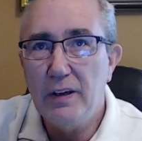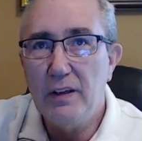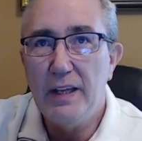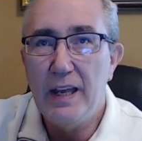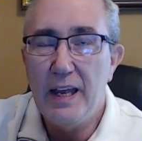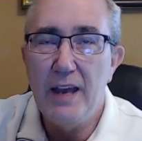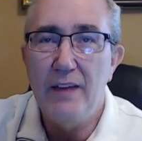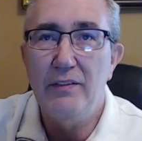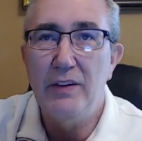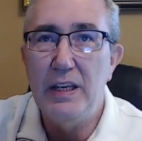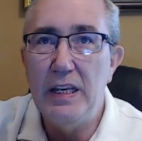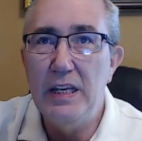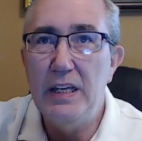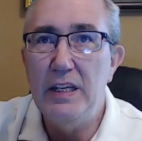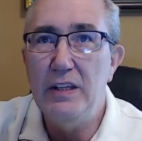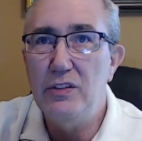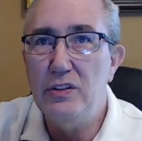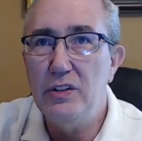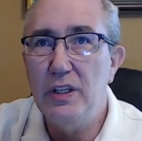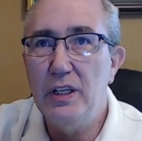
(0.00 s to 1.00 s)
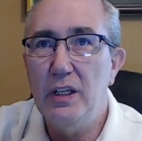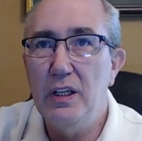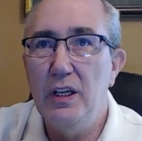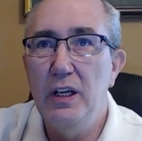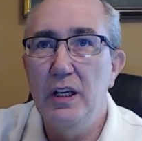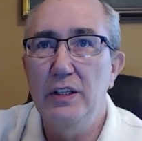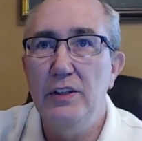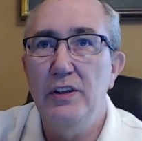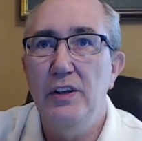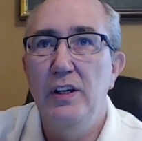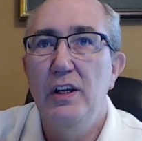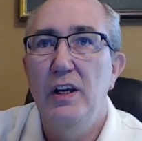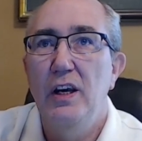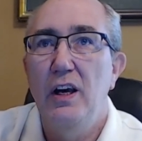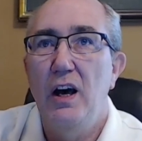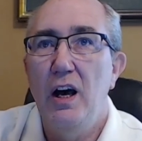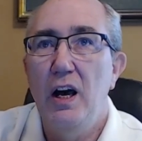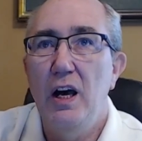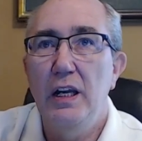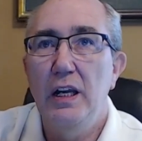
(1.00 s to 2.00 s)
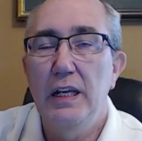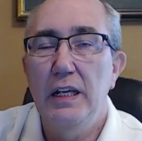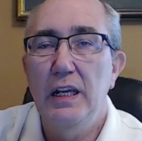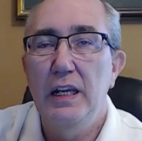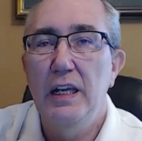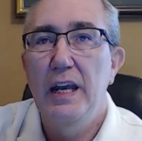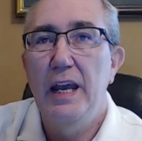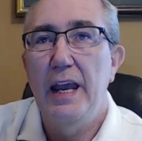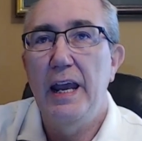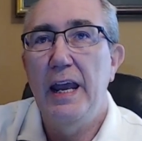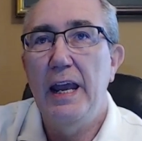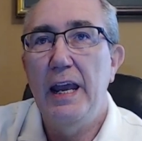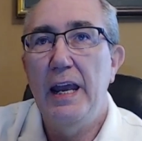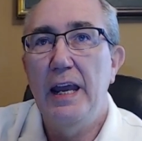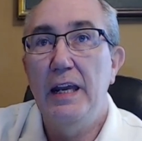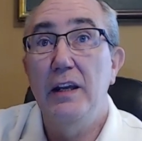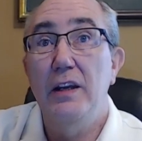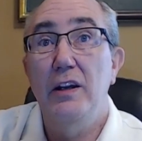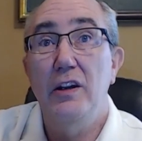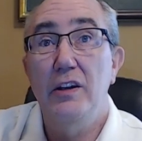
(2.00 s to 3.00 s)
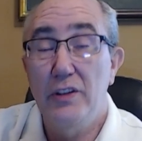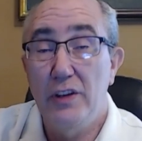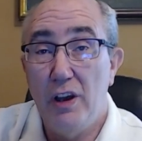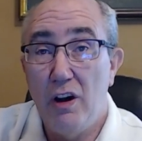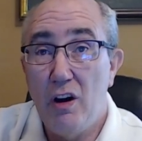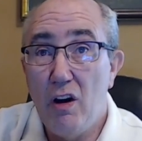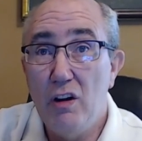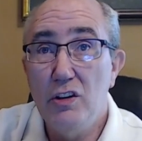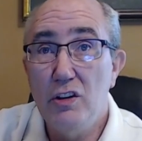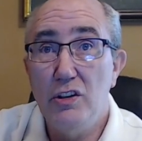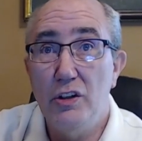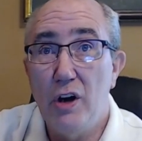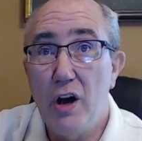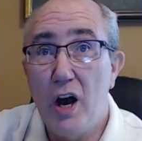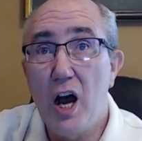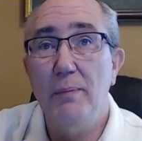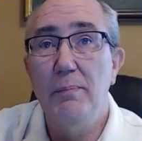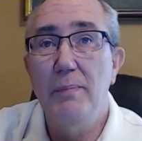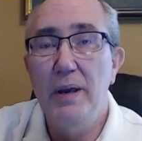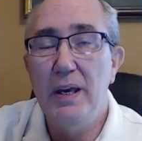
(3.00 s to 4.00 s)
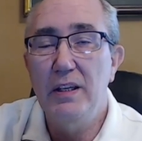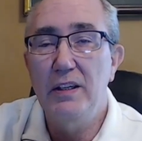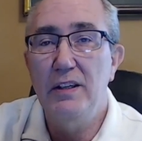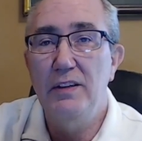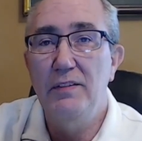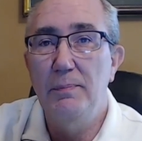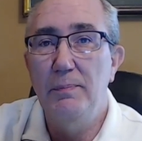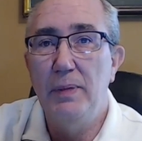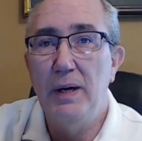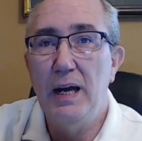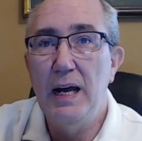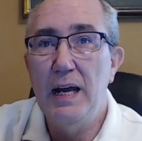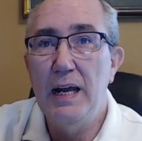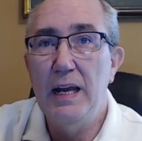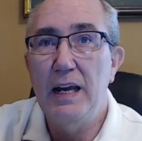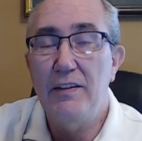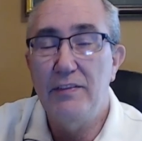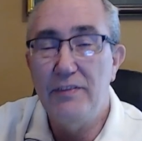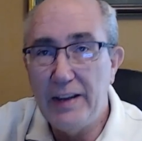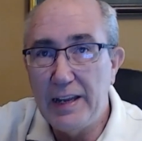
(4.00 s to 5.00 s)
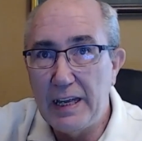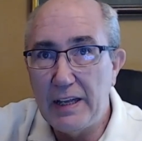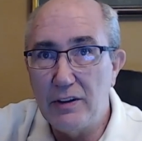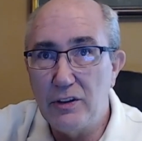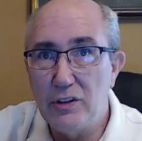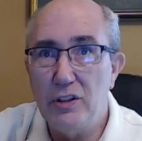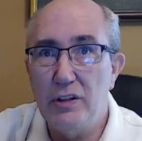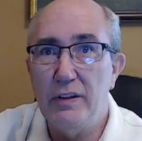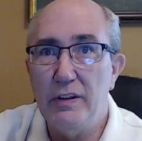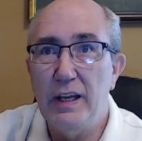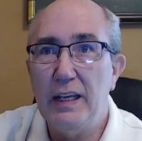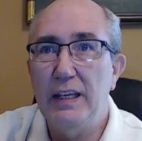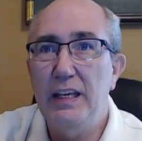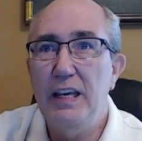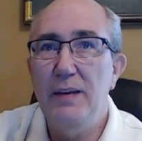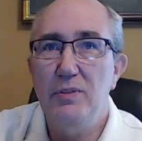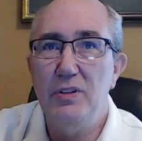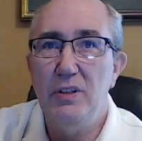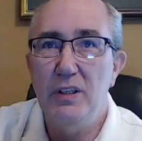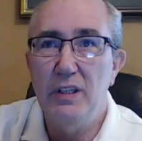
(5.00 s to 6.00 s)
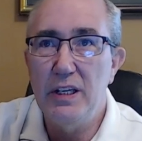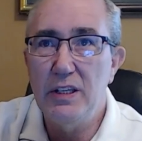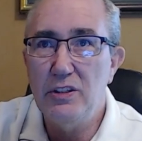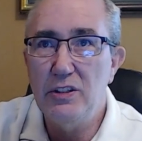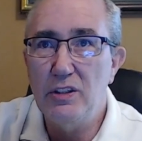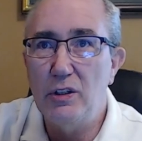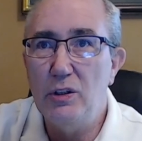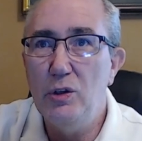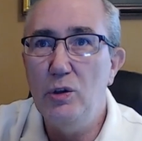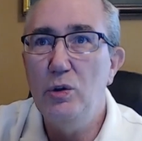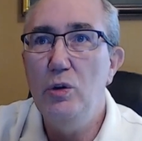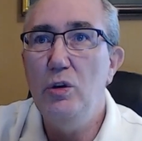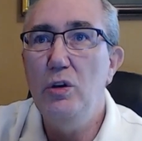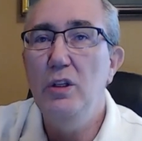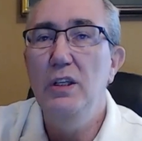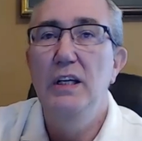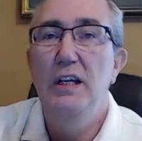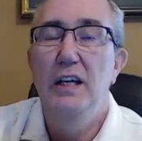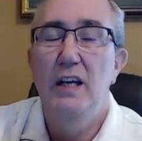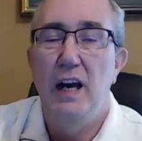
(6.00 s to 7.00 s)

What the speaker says: heavy heat sink on it, and it is also augmented by a fan, so that keeps it nice and cool.